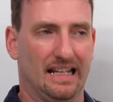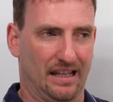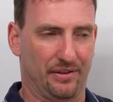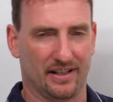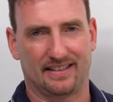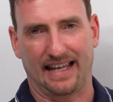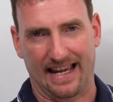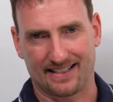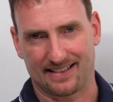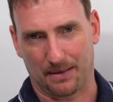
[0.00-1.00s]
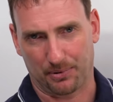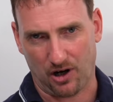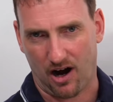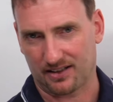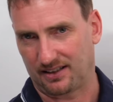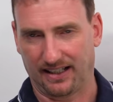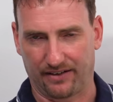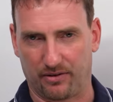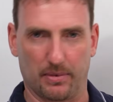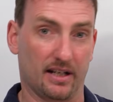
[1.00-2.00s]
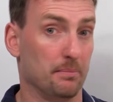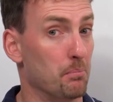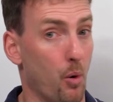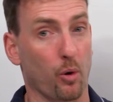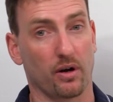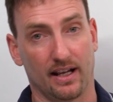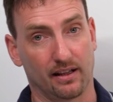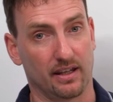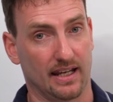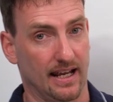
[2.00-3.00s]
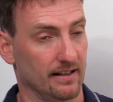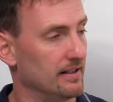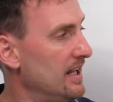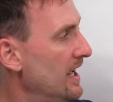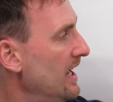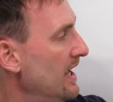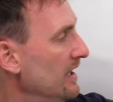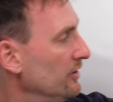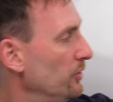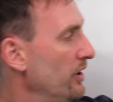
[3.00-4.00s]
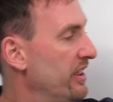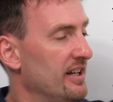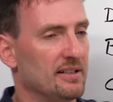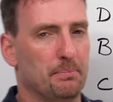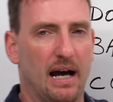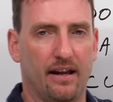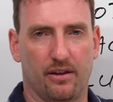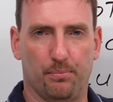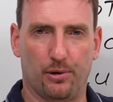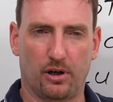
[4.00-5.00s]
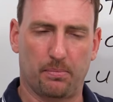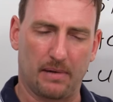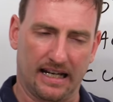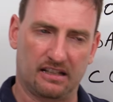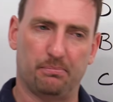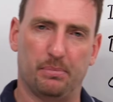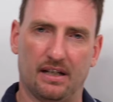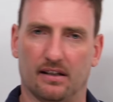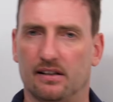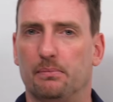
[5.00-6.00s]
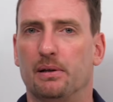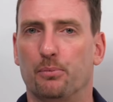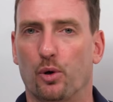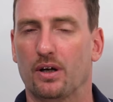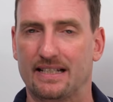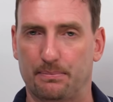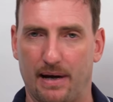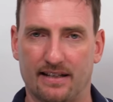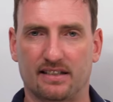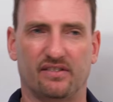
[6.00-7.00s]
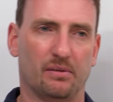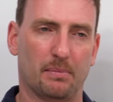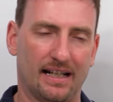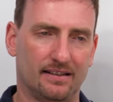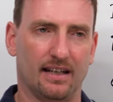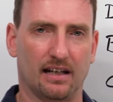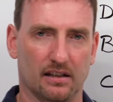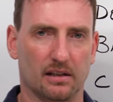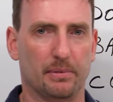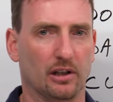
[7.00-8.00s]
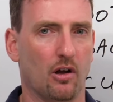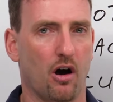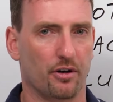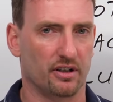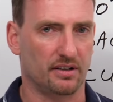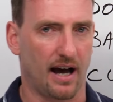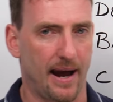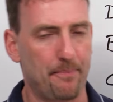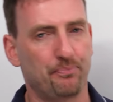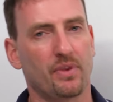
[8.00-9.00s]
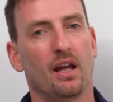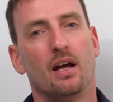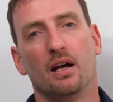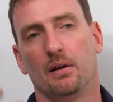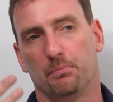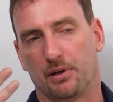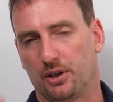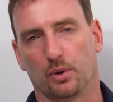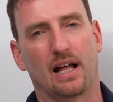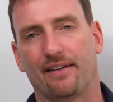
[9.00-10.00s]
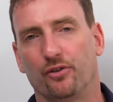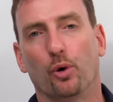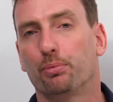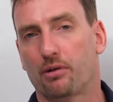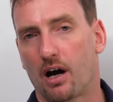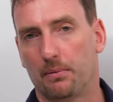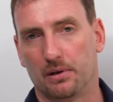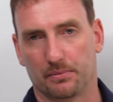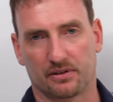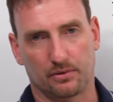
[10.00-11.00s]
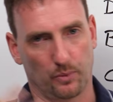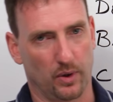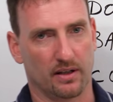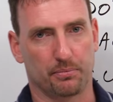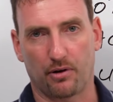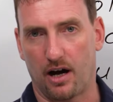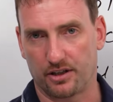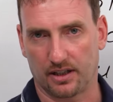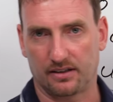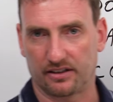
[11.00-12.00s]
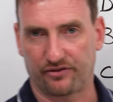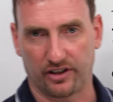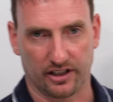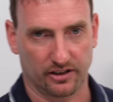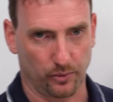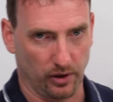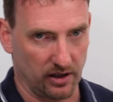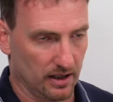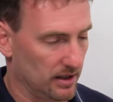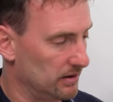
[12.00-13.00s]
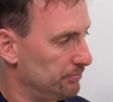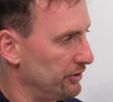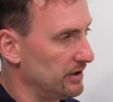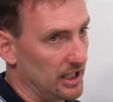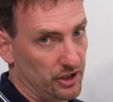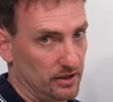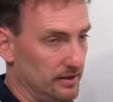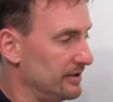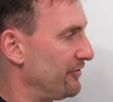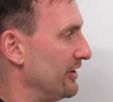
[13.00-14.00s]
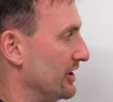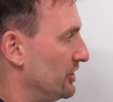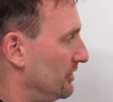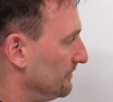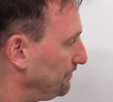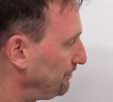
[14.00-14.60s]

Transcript: this ends up costing everybody more at the end. Doing things by the book might be a little bit more expensive and might take a little bit longer time, but you will have no problems when the project is finished, when the production is finished.